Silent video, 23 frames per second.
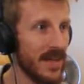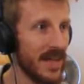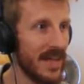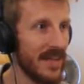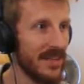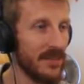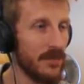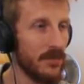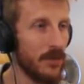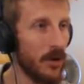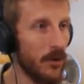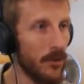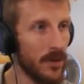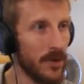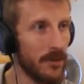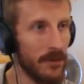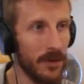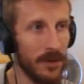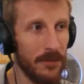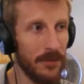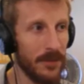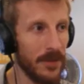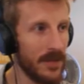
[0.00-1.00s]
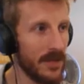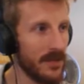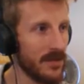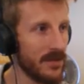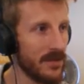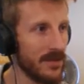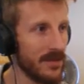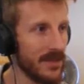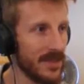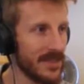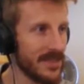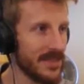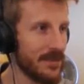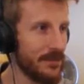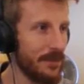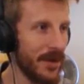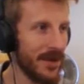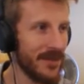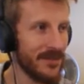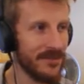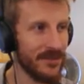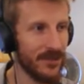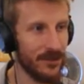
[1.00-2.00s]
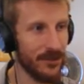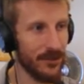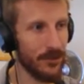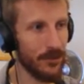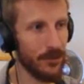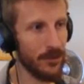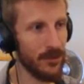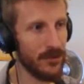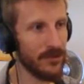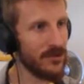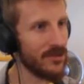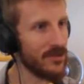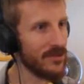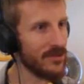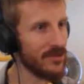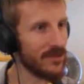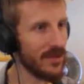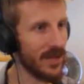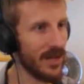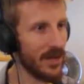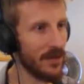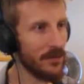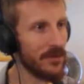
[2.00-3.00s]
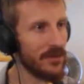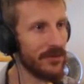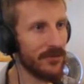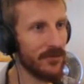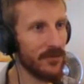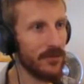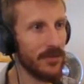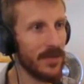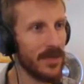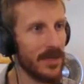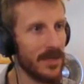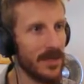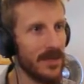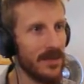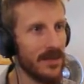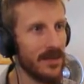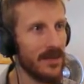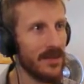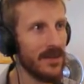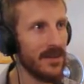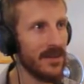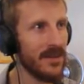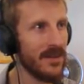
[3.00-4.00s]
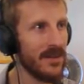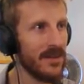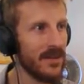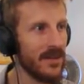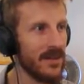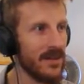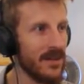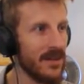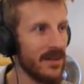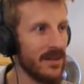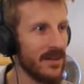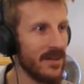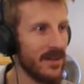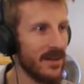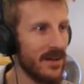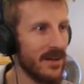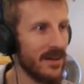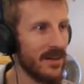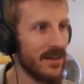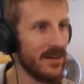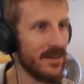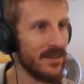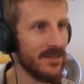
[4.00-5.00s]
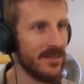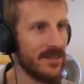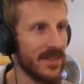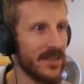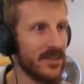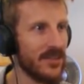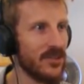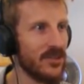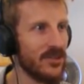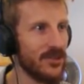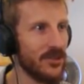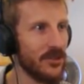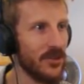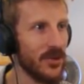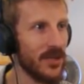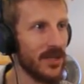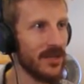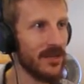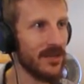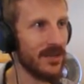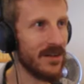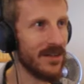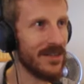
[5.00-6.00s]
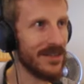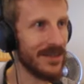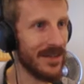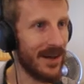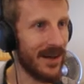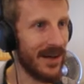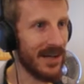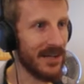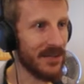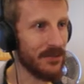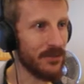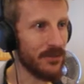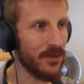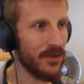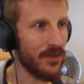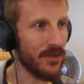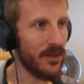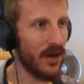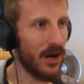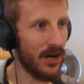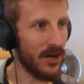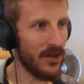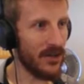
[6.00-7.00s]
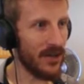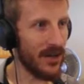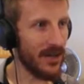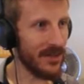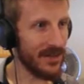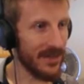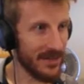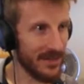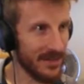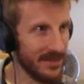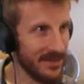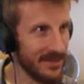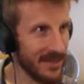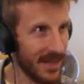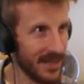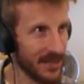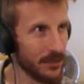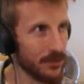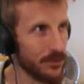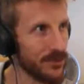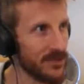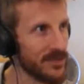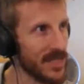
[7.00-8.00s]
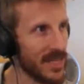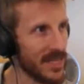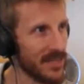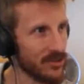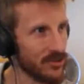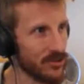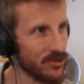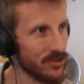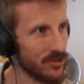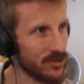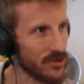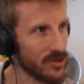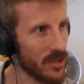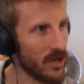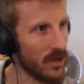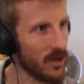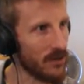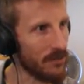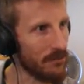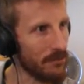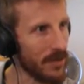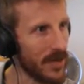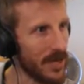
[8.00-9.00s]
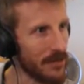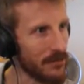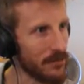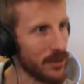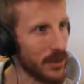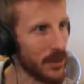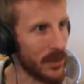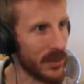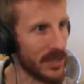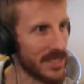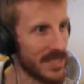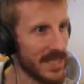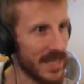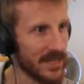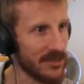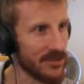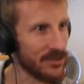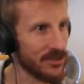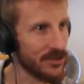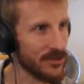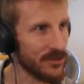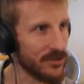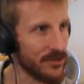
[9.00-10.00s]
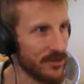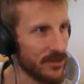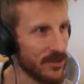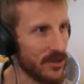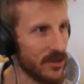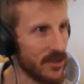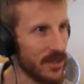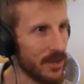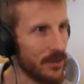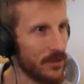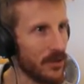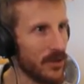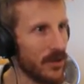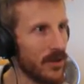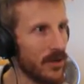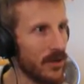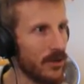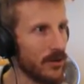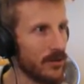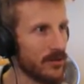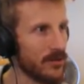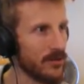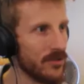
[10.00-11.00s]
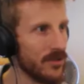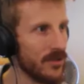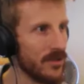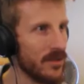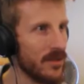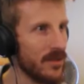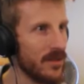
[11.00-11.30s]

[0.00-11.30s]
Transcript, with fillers: at the moment it might be, like depends on your personal style, but for me, like they're doing a lot with not a lot. Like these actual textures aren't mind-blowing textures if you look up close.